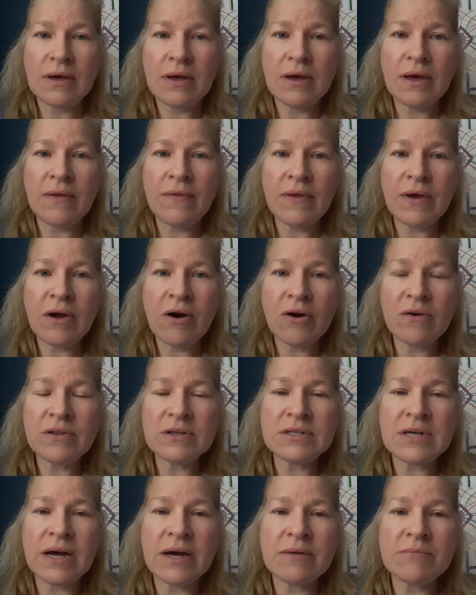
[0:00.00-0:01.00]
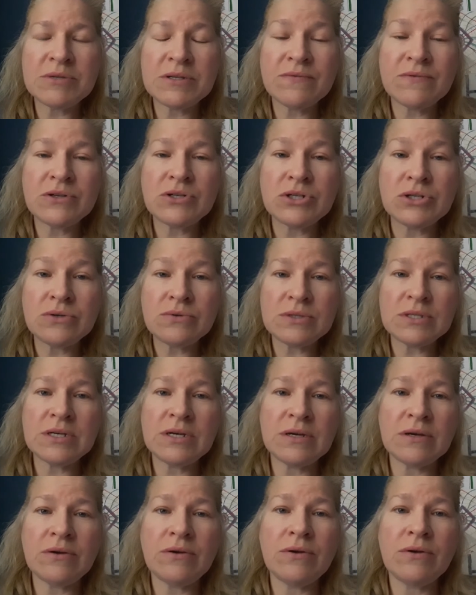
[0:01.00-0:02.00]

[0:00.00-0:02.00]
and they are the times of the choosing.